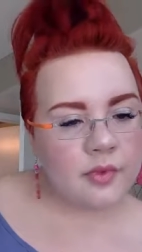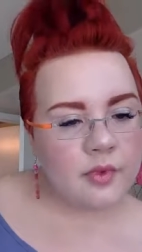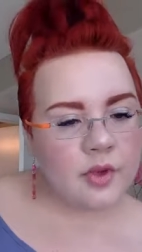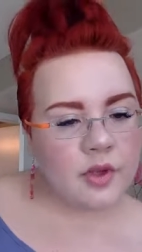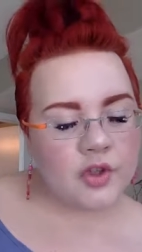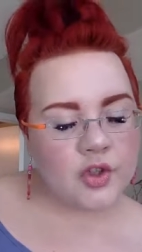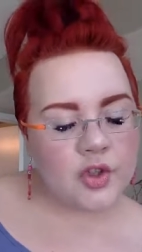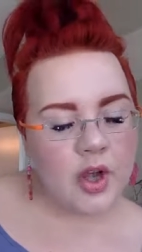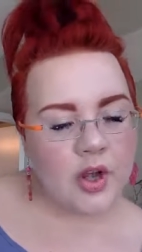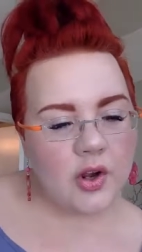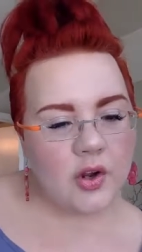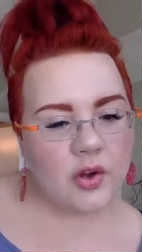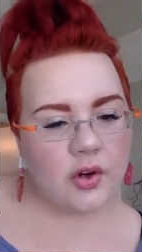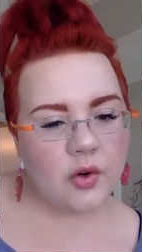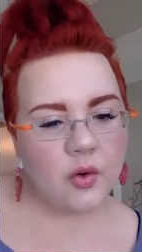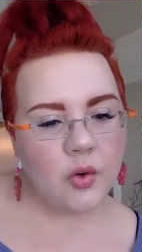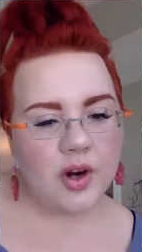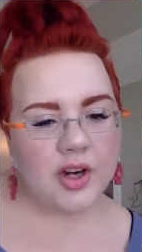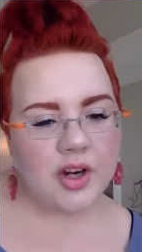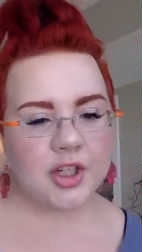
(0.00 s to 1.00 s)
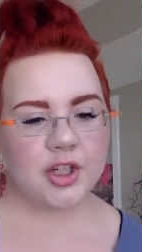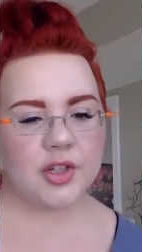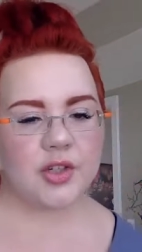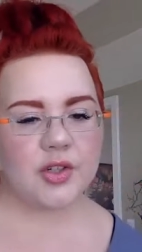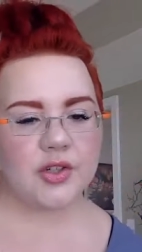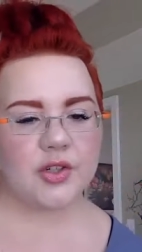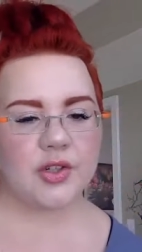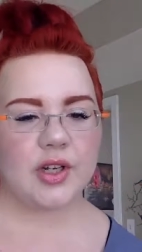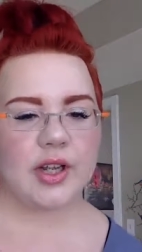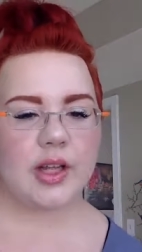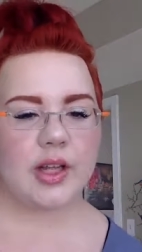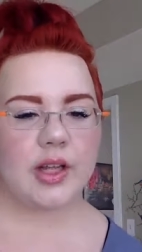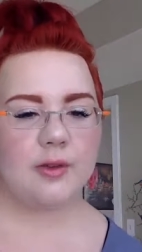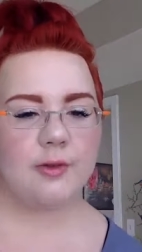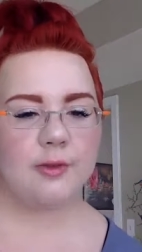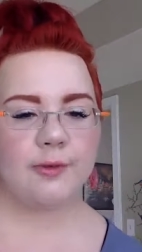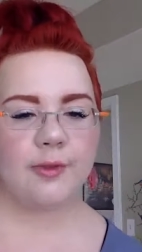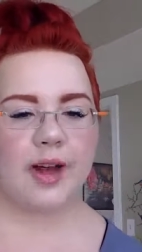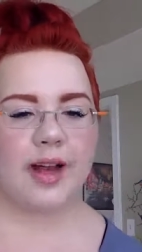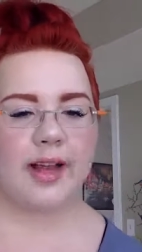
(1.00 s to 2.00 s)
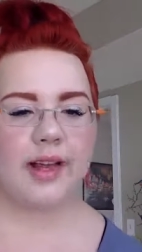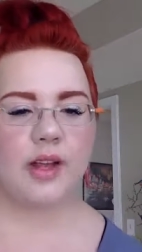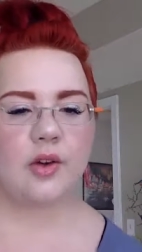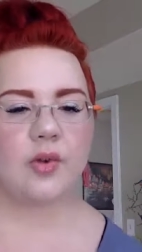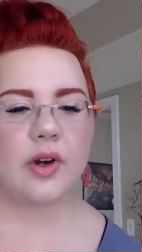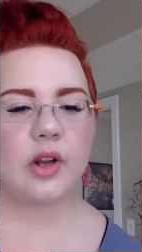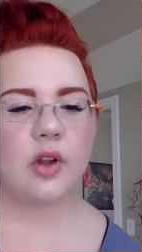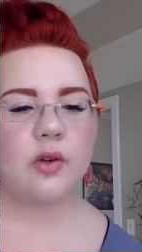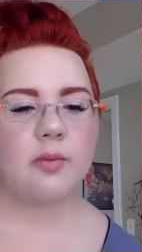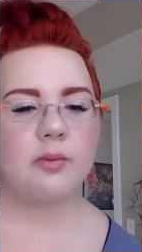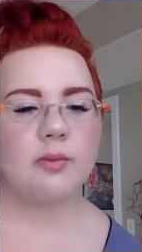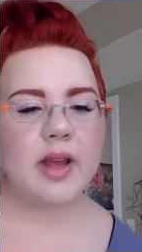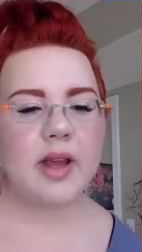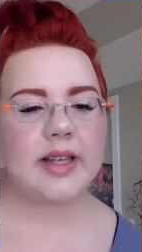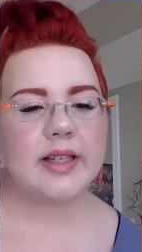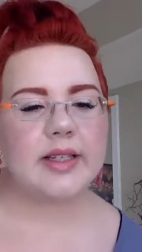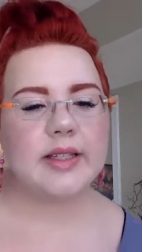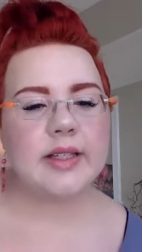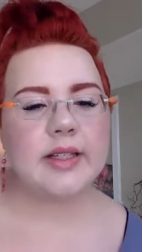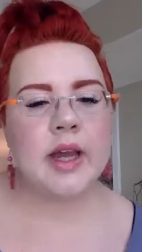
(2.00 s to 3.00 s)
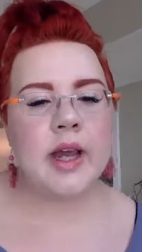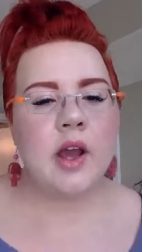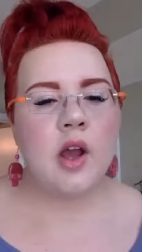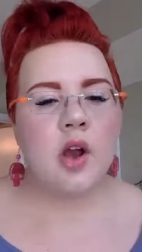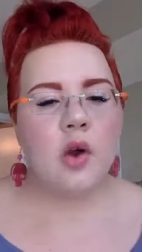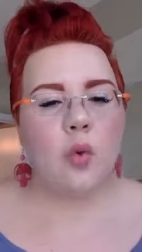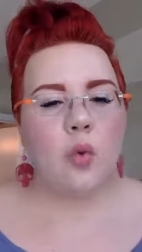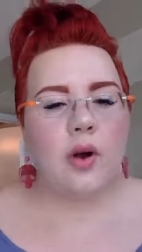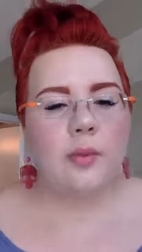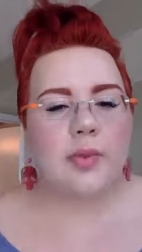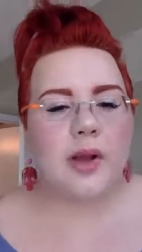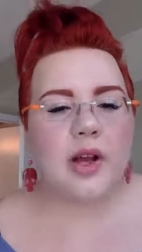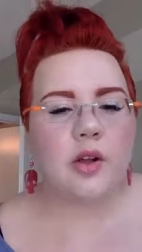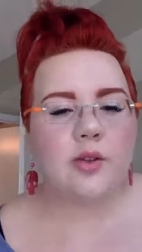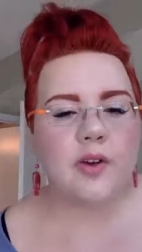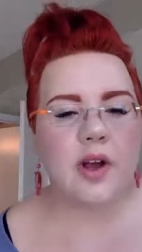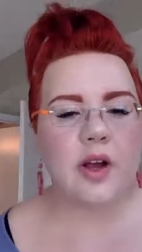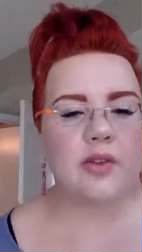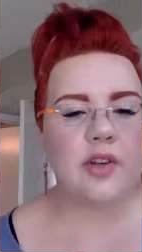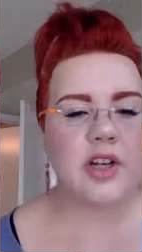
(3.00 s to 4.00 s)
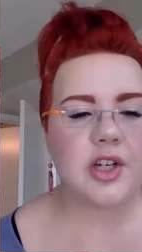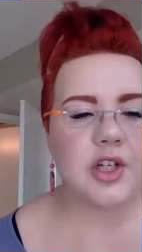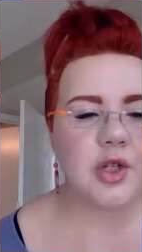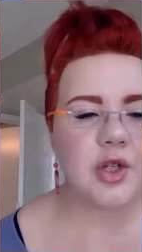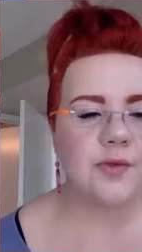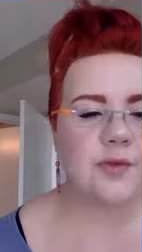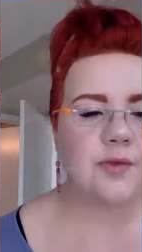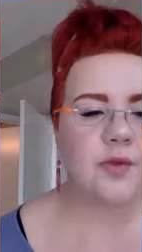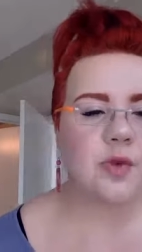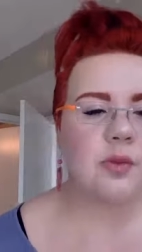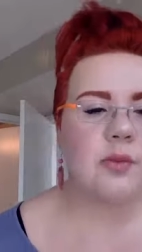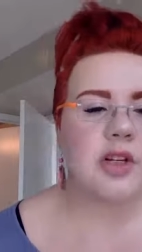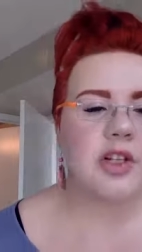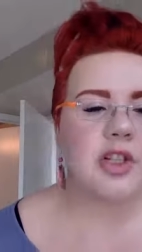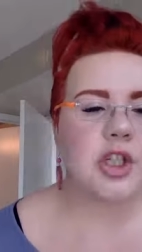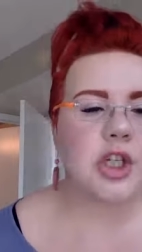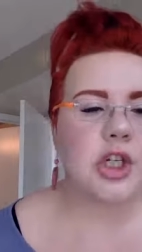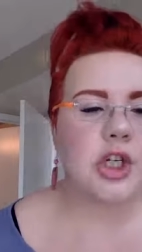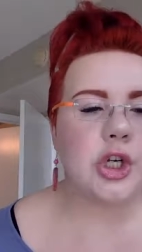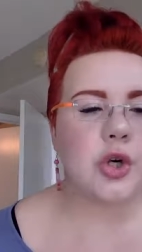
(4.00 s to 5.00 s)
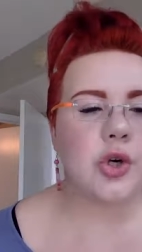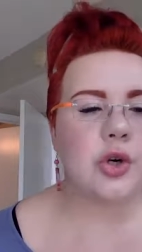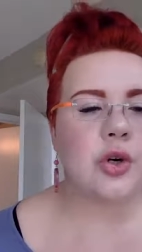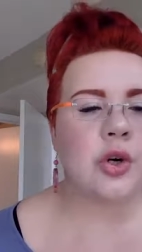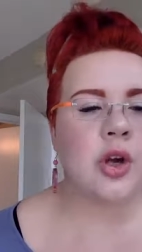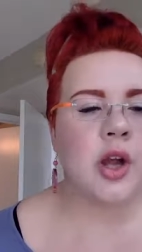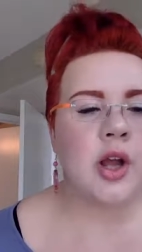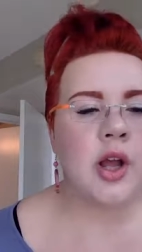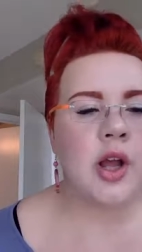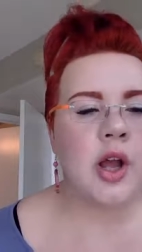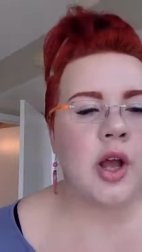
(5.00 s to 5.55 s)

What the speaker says: So I got a question if I can recommend one pale foundation for mature